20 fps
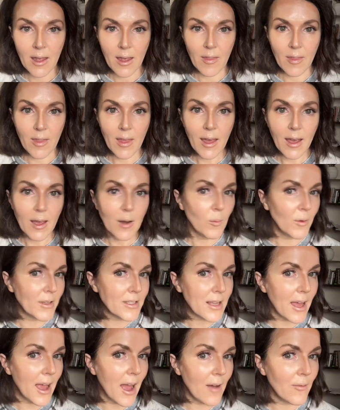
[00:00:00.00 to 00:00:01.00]
And then
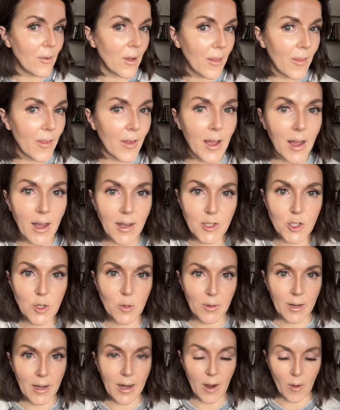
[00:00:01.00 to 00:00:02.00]
once I have all of the
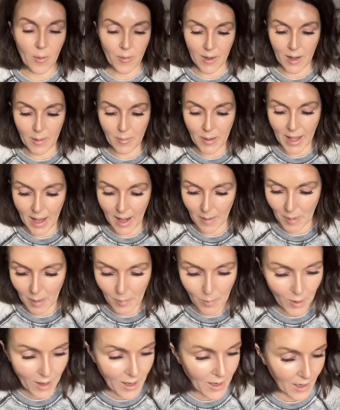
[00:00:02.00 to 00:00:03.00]
contouring out, then I'm going to add my
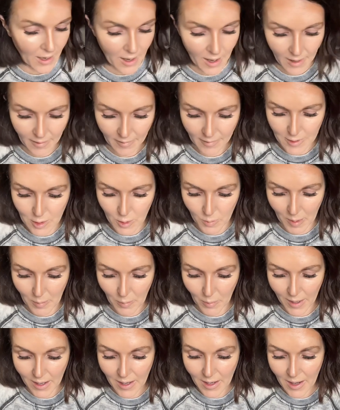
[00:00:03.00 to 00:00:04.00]
brightening highlight. So my
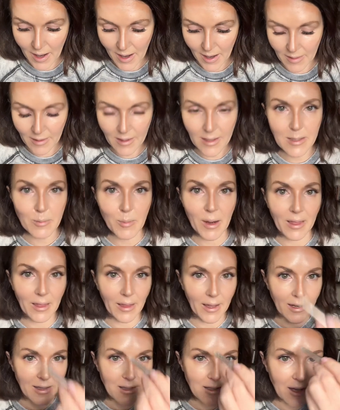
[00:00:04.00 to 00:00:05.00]
brightening highlight is my
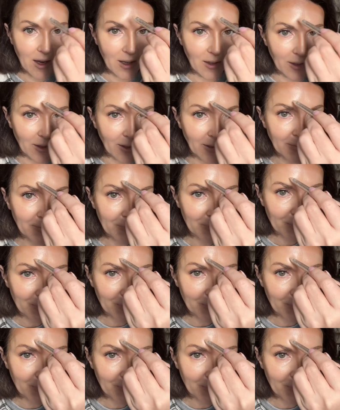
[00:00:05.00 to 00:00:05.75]
lightest color,